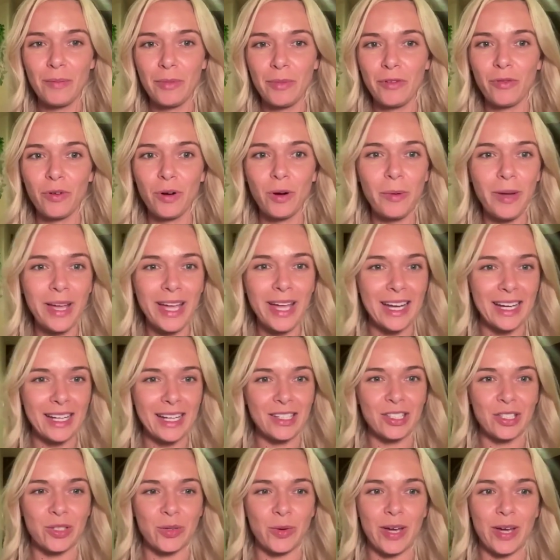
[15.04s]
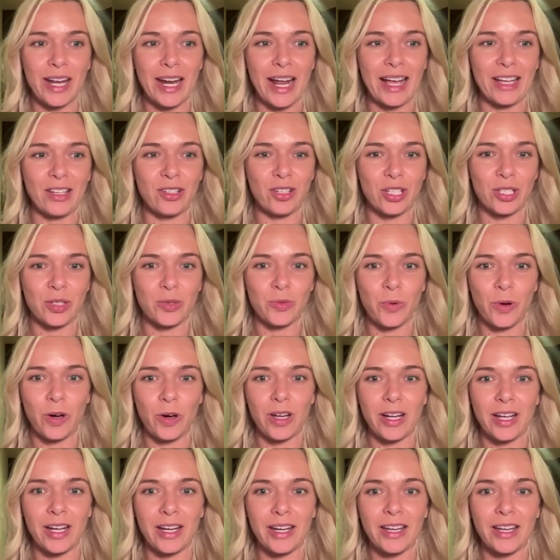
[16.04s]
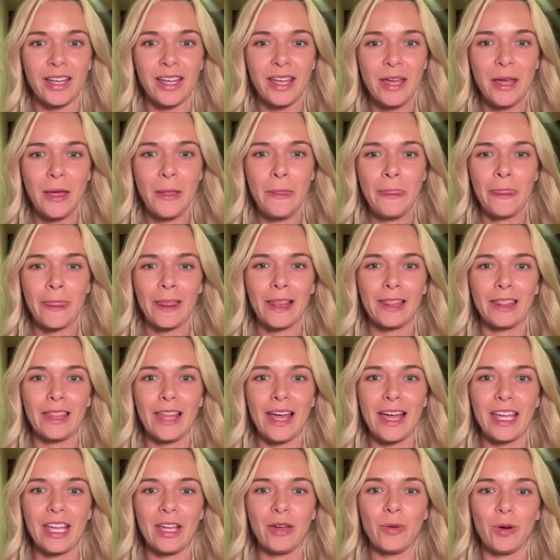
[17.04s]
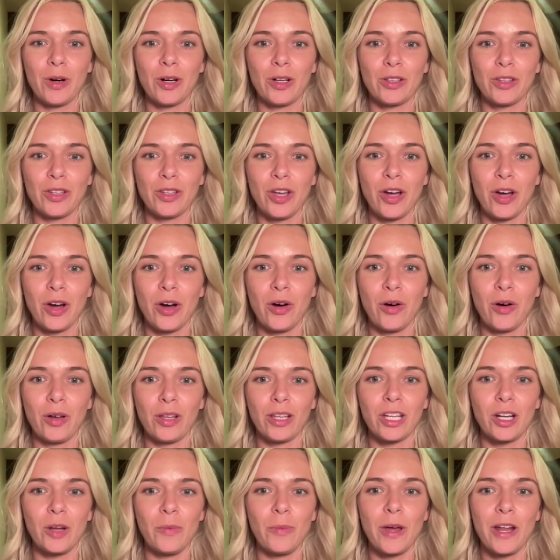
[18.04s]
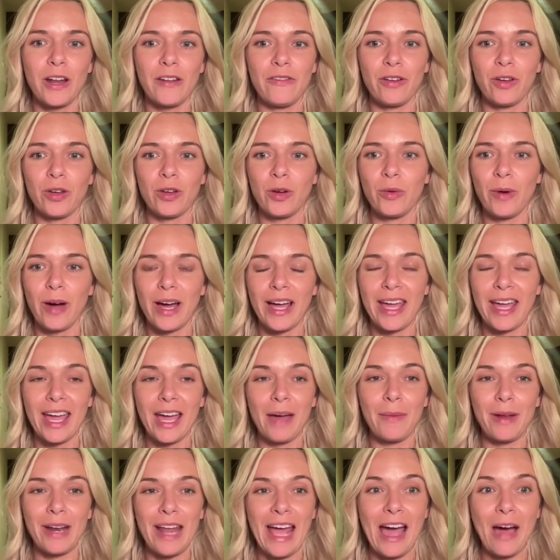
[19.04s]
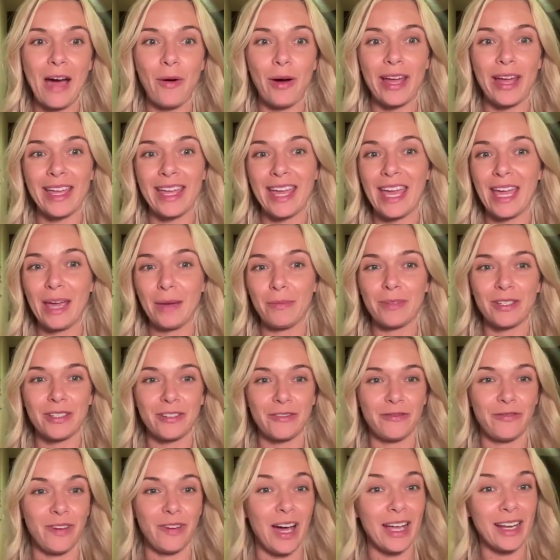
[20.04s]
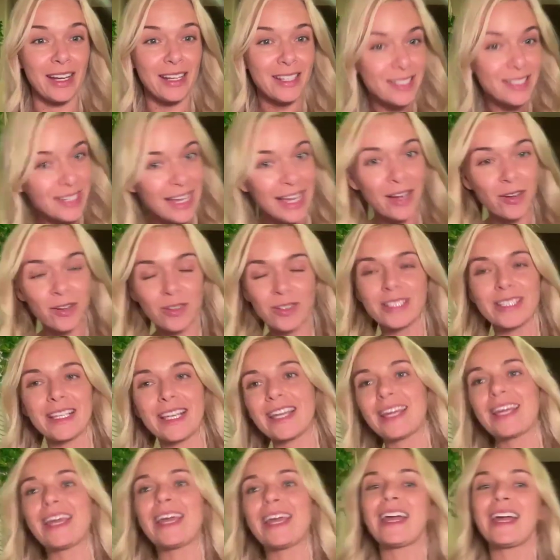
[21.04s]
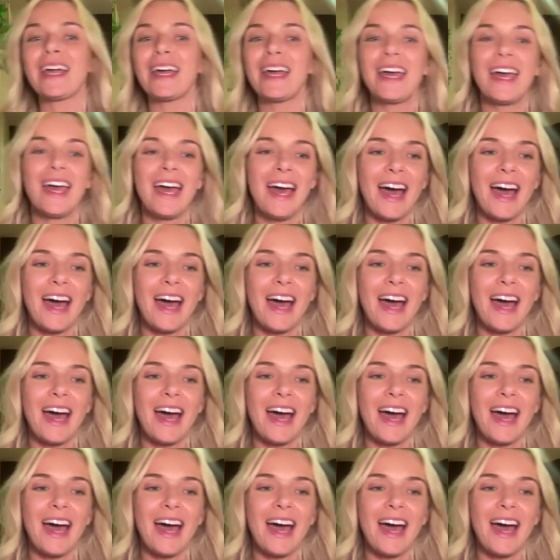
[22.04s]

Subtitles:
before we get into it, I just want to let you all know a little bit of who I am and how I came to find cycle syncing.